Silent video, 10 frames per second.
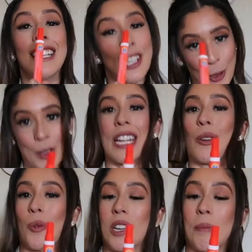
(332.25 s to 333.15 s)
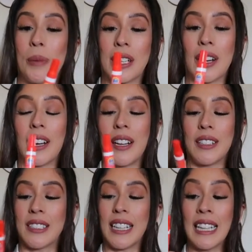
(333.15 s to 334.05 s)
you need one
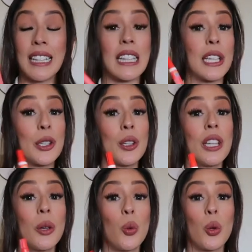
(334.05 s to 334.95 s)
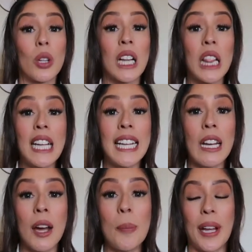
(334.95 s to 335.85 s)
because it literally will
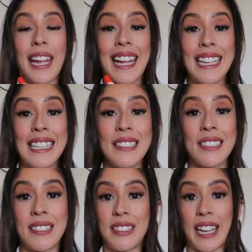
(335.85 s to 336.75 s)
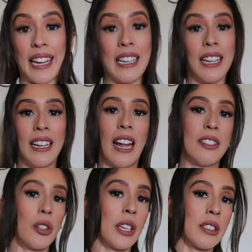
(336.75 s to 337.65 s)
clean up any stain. And
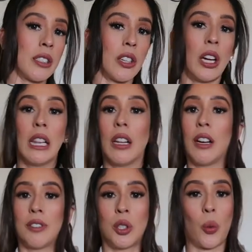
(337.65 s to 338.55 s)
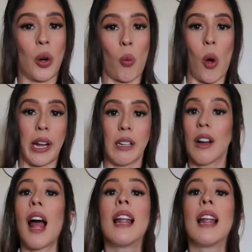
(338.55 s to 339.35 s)
as you guys can tell, I love to wear white.